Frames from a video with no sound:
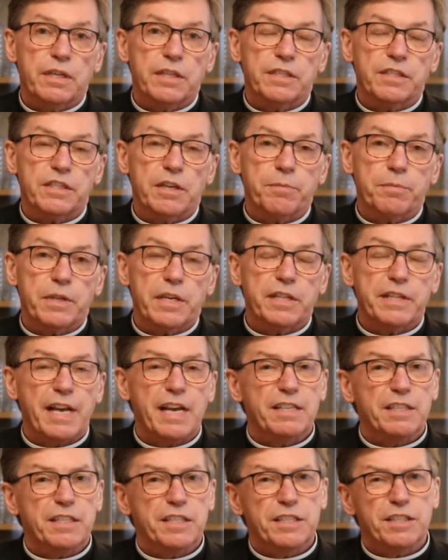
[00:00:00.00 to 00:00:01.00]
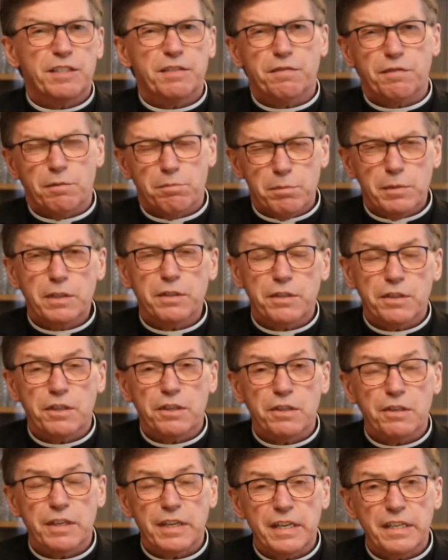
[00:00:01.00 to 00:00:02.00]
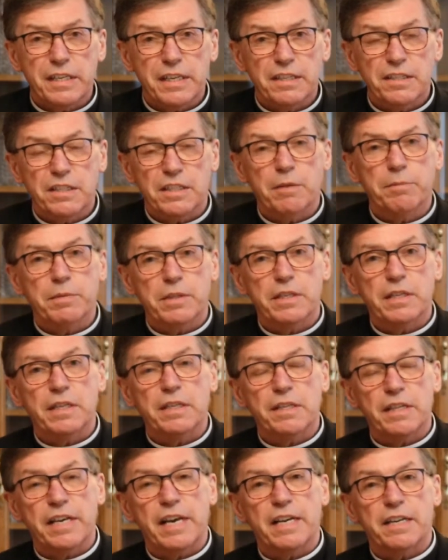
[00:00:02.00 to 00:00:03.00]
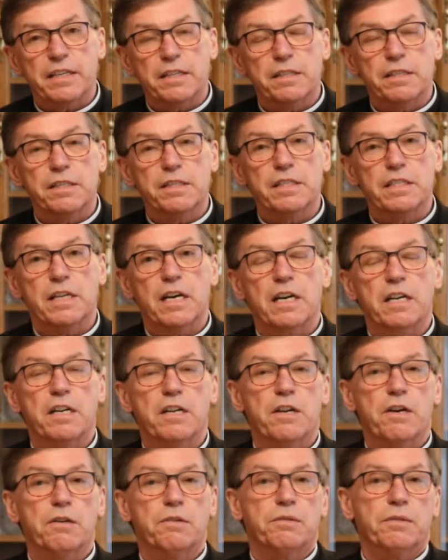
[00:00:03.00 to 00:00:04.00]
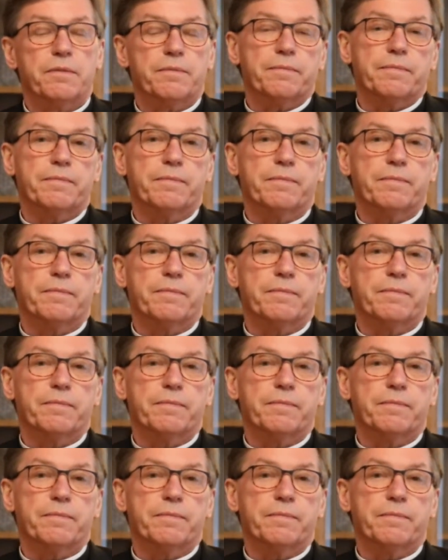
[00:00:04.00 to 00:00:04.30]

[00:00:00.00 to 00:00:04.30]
something that is familiar and yet something that is unknown.